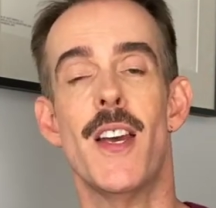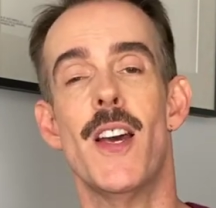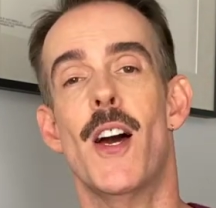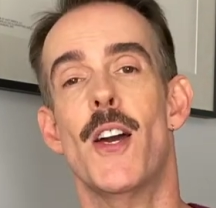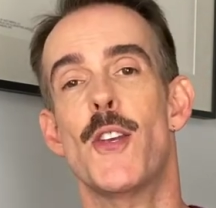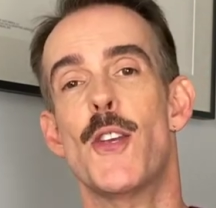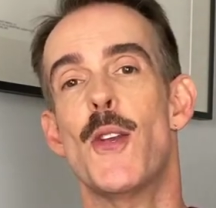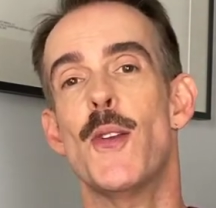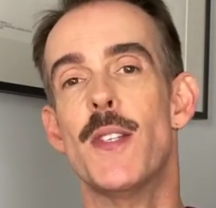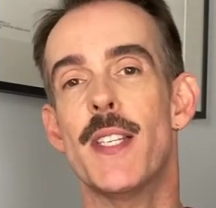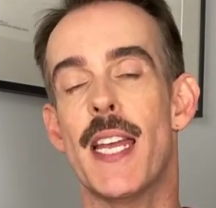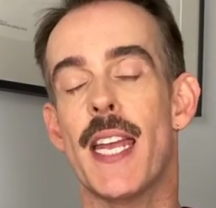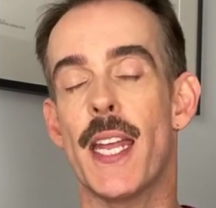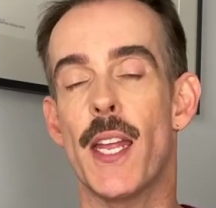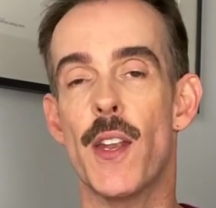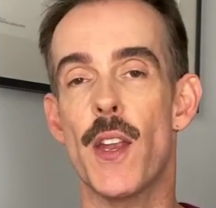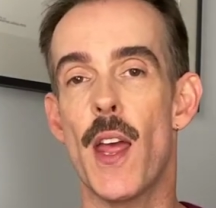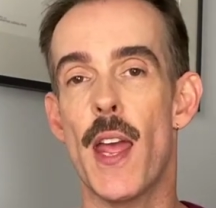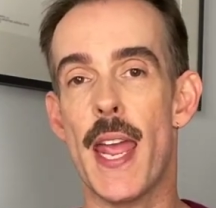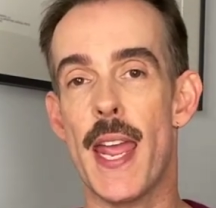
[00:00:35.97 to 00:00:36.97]
I use it
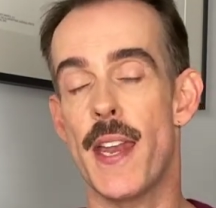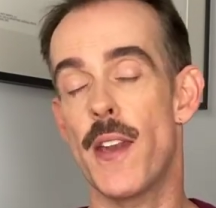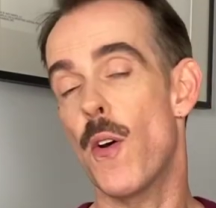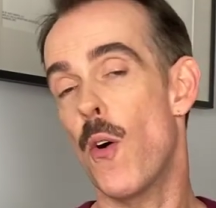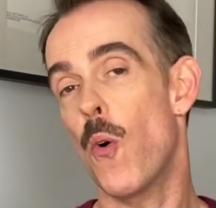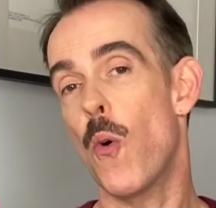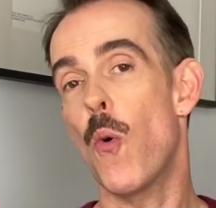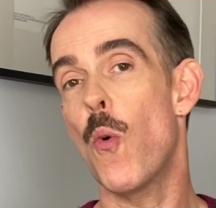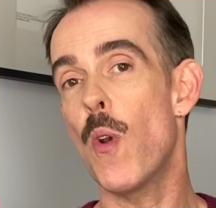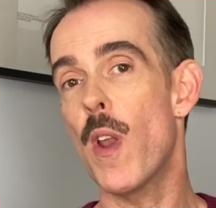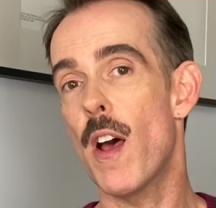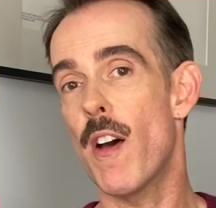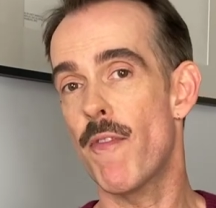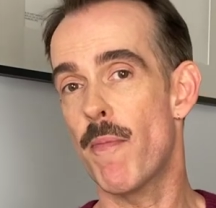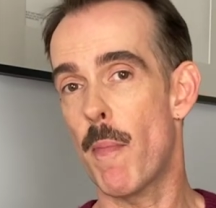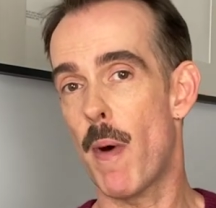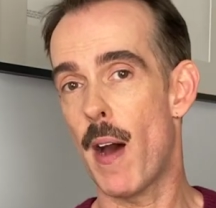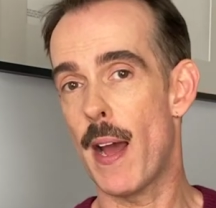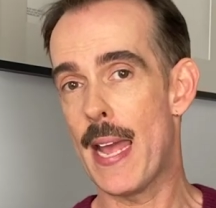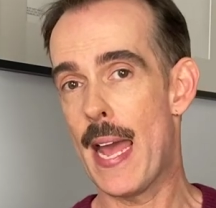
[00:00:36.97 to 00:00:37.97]
in all of
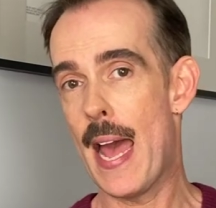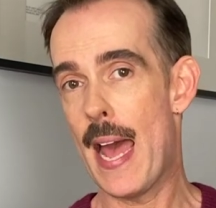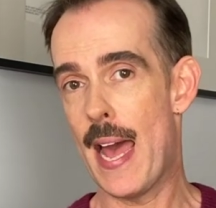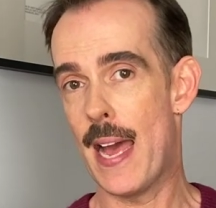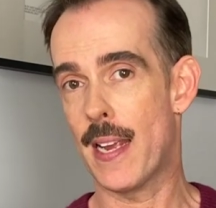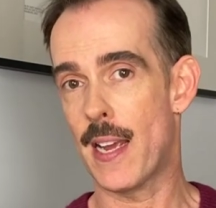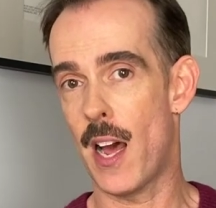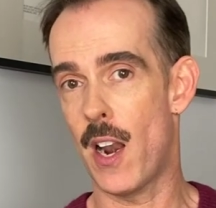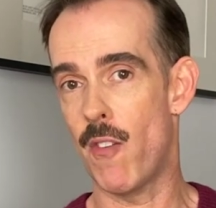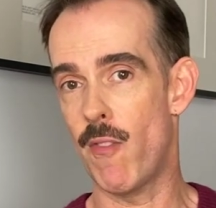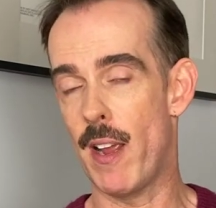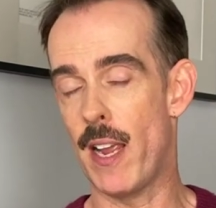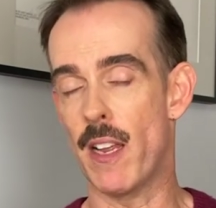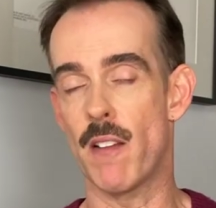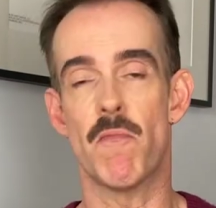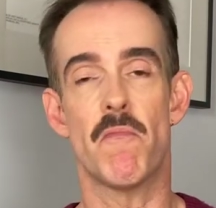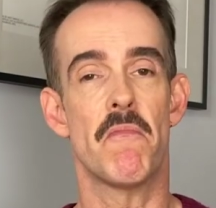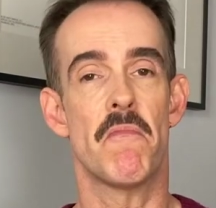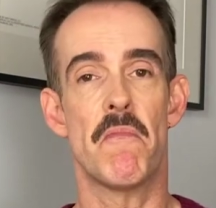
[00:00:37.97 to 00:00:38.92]
my hair colouring.